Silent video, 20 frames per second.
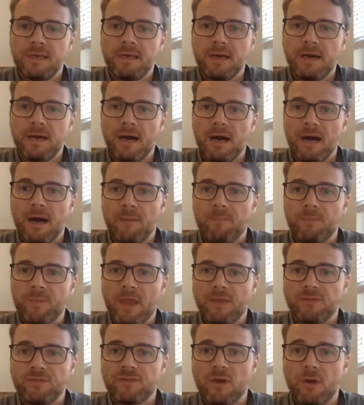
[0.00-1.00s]

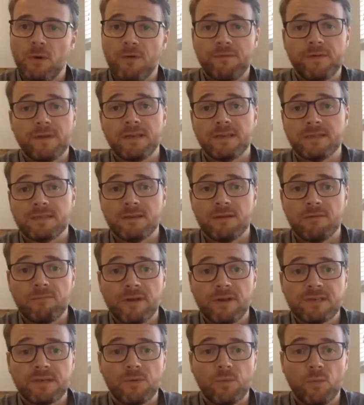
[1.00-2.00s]
And so if it is in the
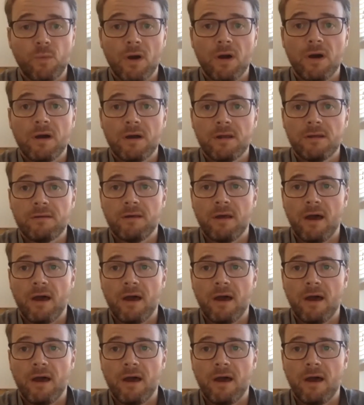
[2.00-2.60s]
written word,